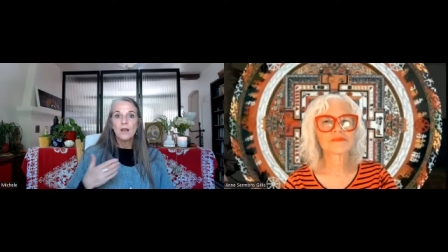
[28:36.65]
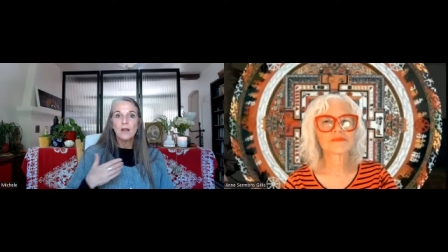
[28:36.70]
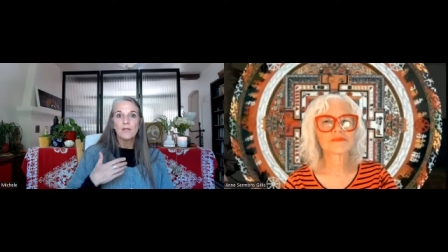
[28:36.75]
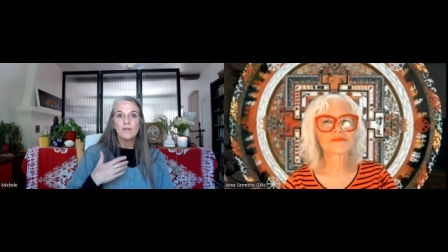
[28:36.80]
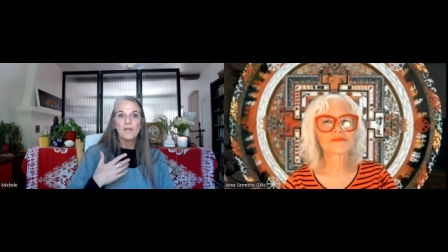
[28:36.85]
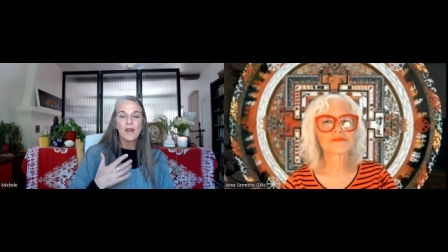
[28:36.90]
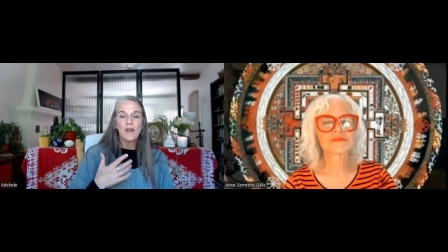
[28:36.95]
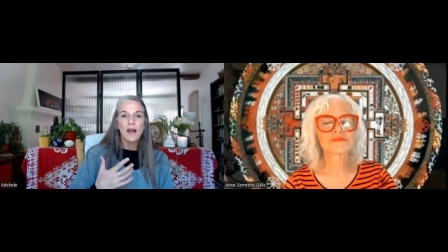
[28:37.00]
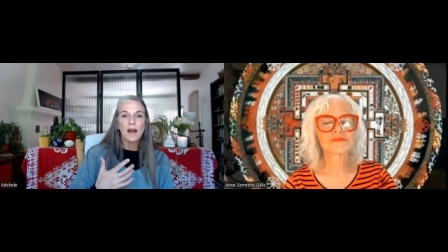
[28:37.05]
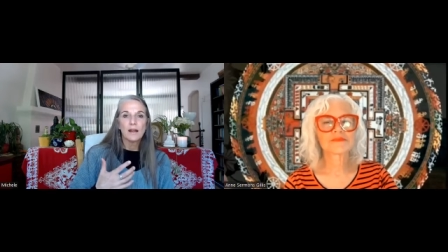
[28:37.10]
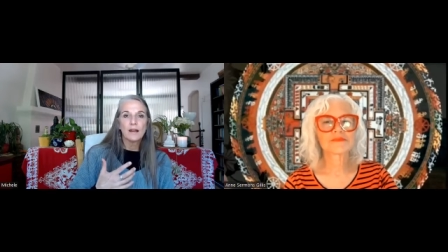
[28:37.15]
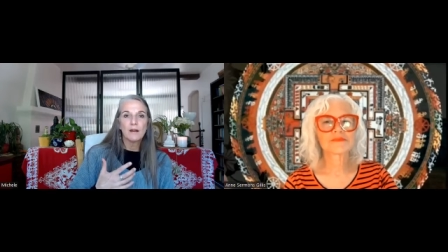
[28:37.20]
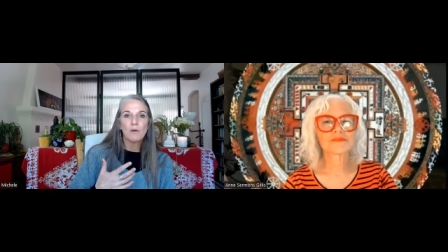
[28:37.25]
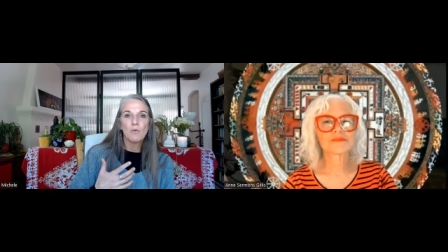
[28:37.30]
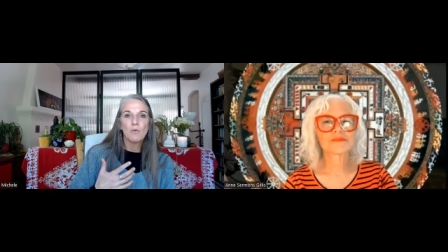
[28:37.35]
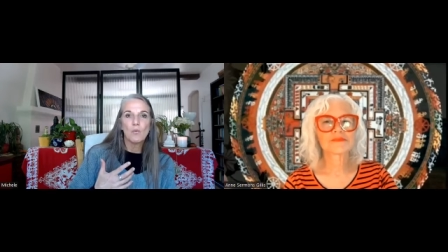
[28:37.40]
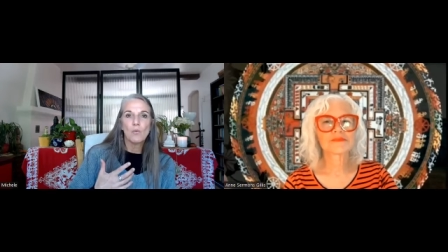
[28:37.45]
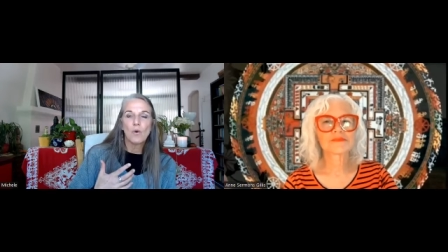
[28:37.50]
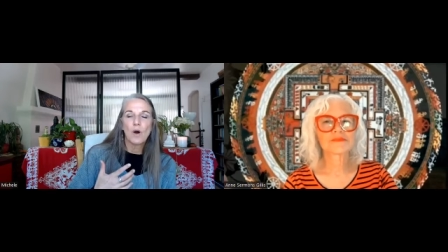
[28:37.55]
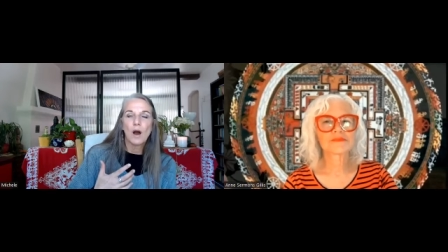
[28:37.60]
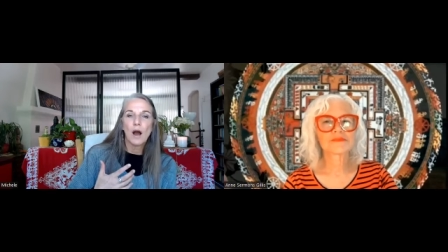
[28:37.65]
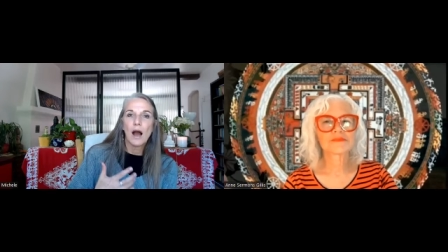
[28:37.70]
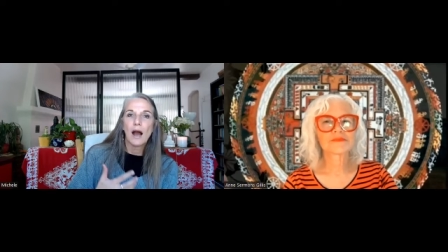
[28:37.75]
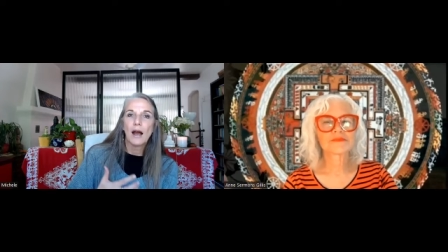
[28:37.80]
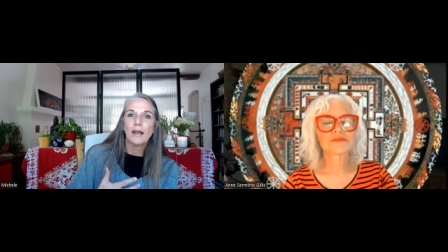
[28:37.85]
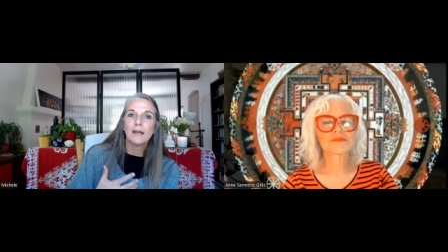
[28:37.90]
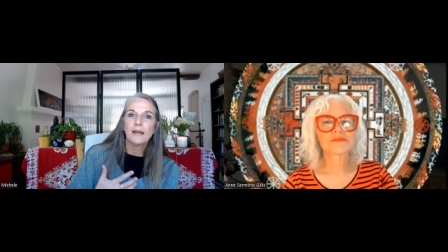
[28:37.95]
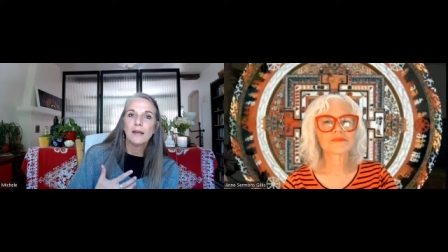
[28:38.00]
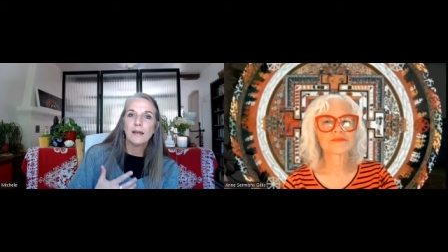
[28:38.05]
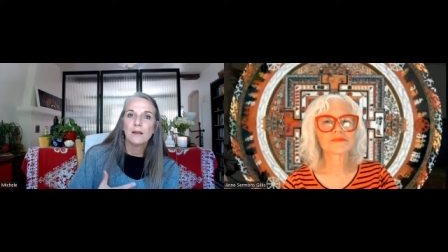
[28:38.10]
that
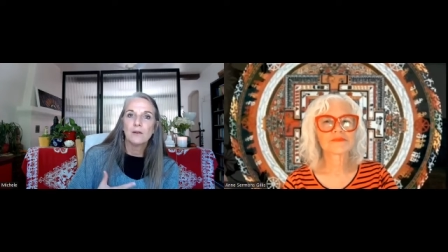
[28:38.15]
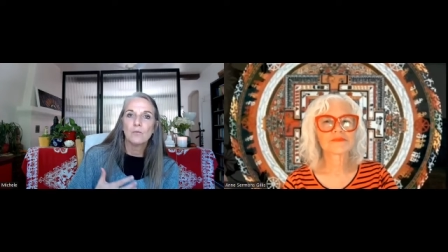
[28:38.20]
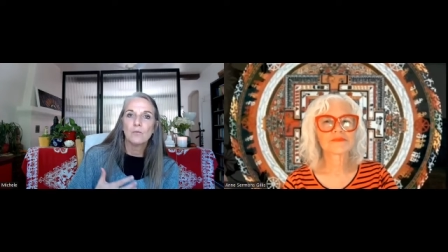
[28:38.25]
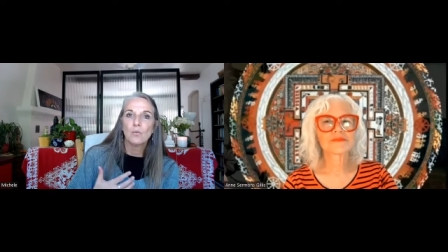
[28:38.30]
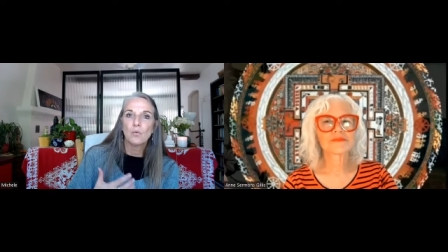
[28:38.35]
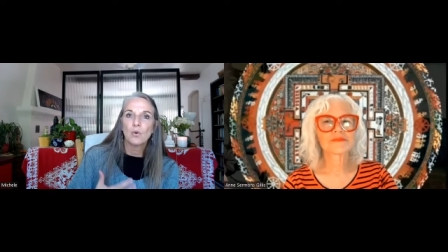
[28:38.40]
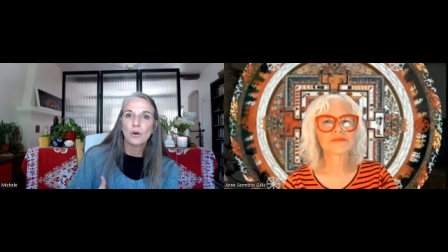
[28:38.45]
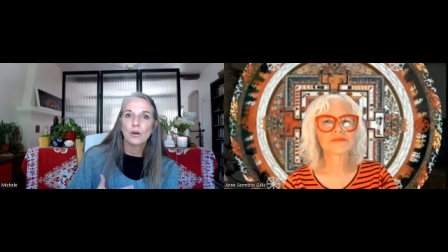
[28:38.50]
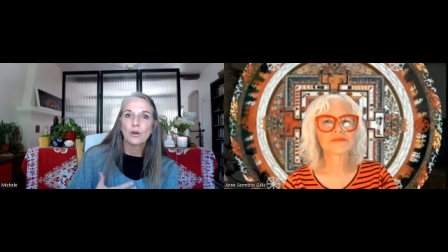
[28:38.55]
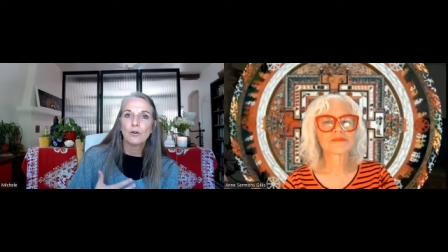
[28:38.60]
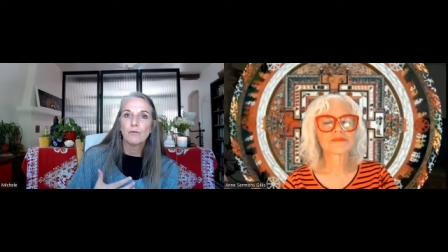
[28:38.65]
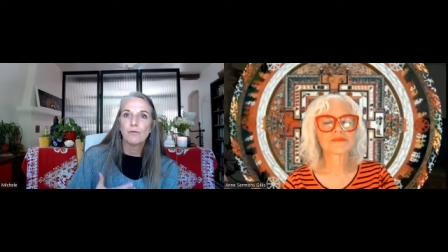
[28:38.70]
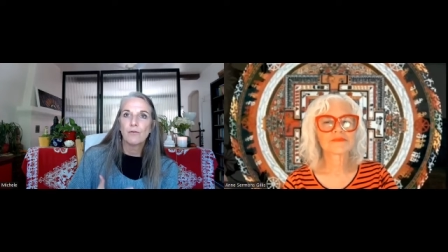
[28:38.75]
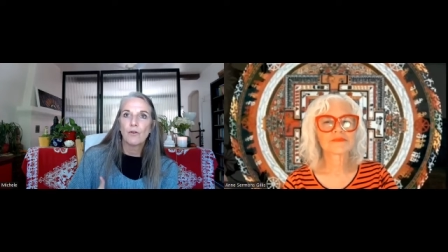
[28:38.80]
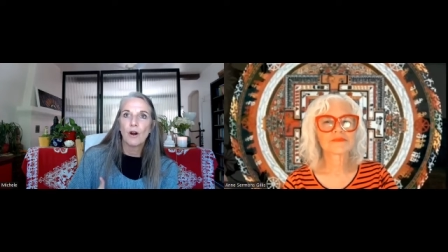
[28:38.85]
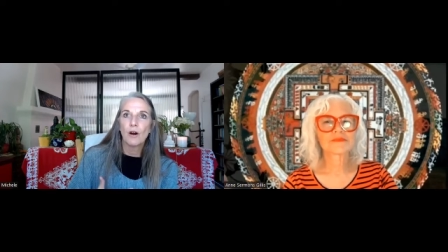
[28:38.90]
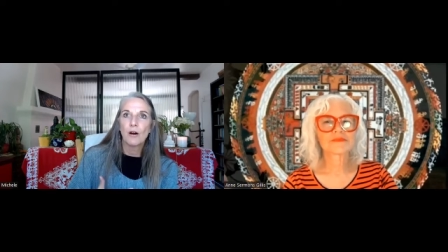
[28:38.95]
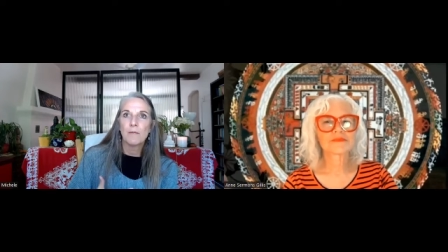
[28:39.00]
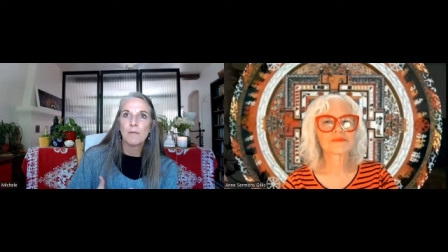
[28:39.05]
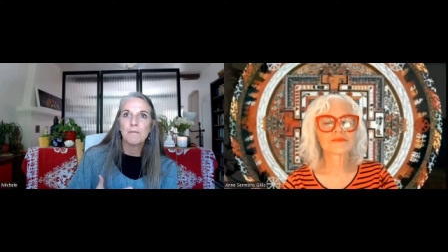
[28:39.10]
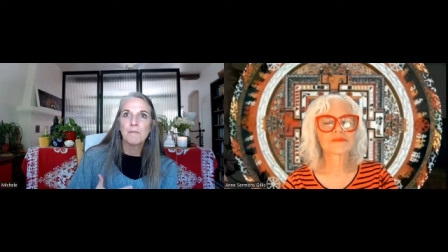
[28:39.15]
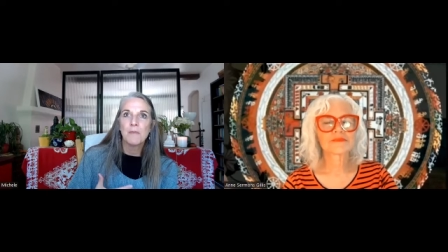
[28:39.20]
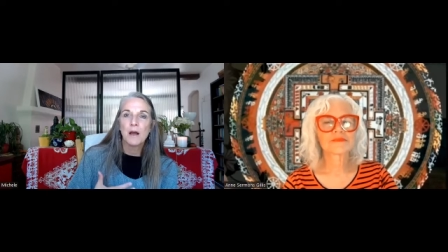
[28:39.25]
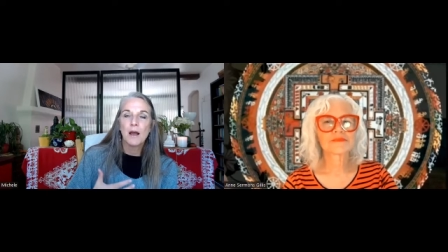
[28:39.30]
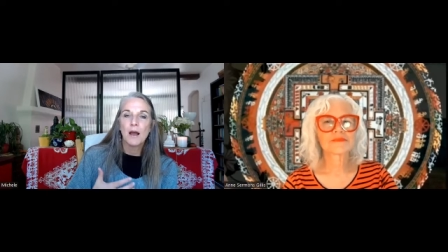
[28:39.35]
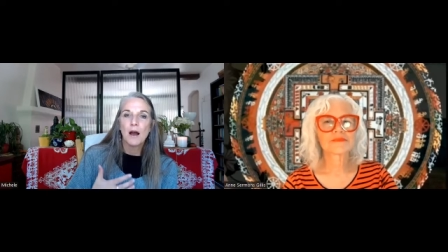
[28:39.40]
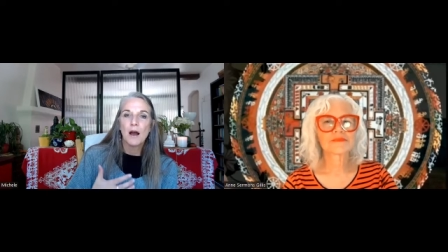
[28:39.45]
I can work from,